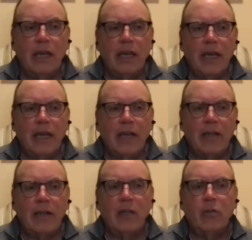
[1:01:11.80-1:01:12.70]
and
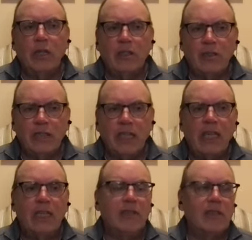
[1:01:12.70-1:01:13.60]
and we
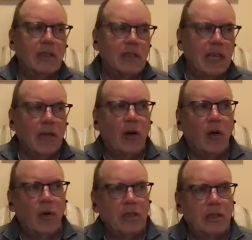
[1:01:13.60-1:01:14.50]
understand it's not
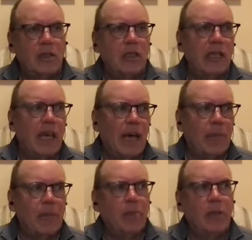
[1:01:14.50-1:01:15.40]
always going to
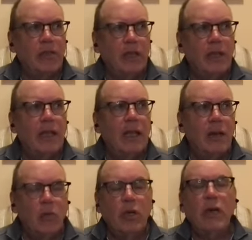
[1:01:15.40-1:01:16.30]
happen but that
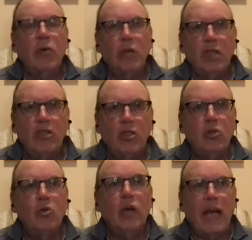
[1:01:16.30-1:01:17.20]
we we
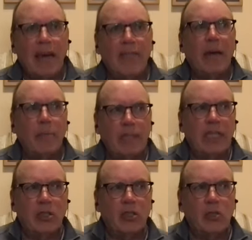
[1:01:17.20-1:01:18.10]
do have that
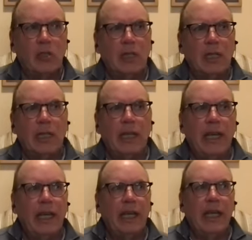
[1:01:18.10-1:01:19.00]
potential
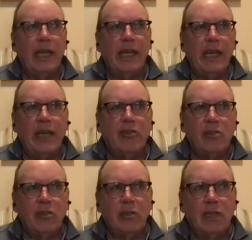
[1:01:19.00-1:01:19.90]
and and
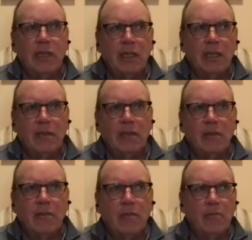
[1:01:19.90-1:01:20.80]
certainly
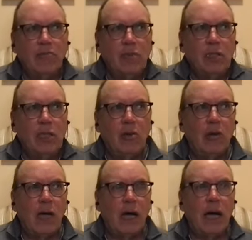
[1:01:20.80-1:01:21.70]
you know
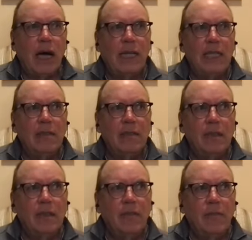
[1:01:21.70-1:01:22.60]
i
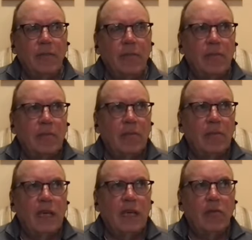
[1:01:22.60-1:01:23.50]

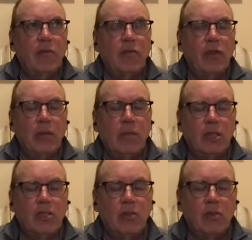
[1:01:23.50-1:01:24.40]
that very
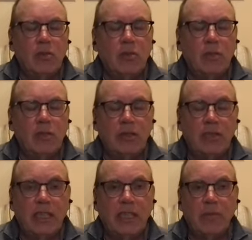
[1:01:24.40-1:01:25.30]
much
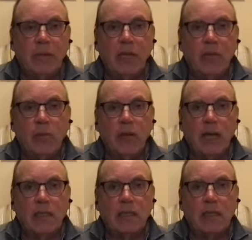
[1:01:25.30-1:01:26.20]
sustains my own
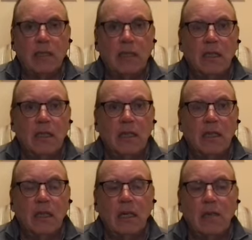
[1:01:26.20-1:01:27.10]
practice
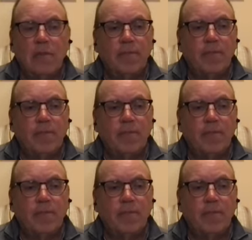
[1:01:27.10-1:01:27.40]
um,